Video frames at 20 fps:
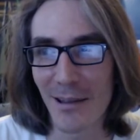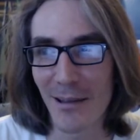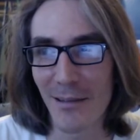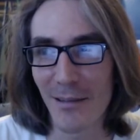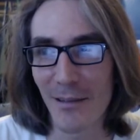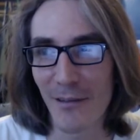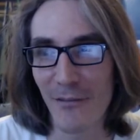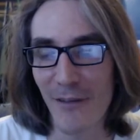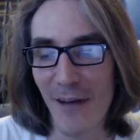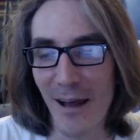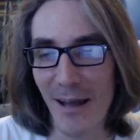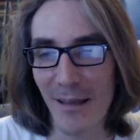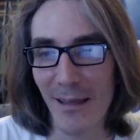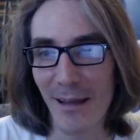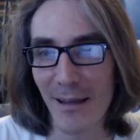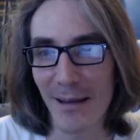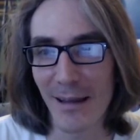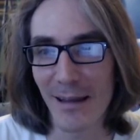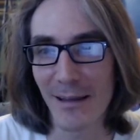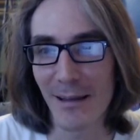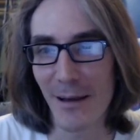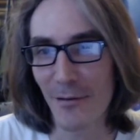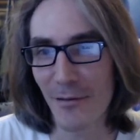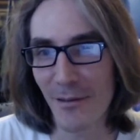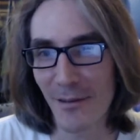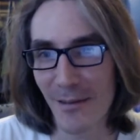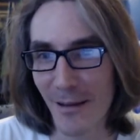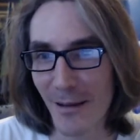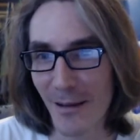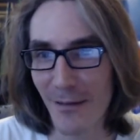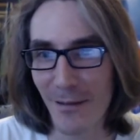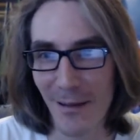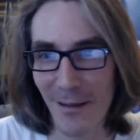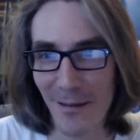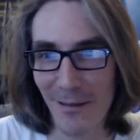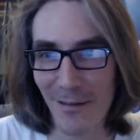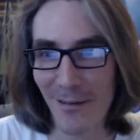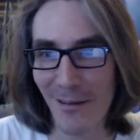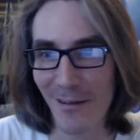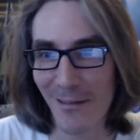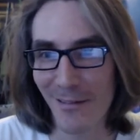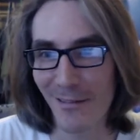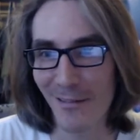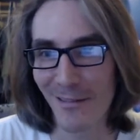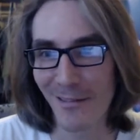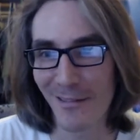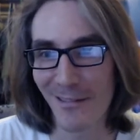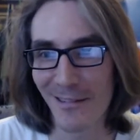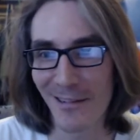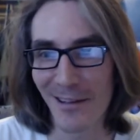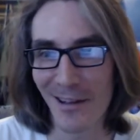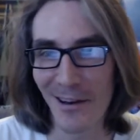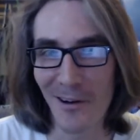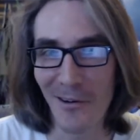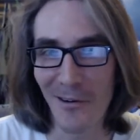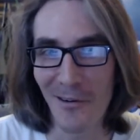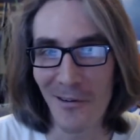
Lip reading: the fact that he doesn't exist, and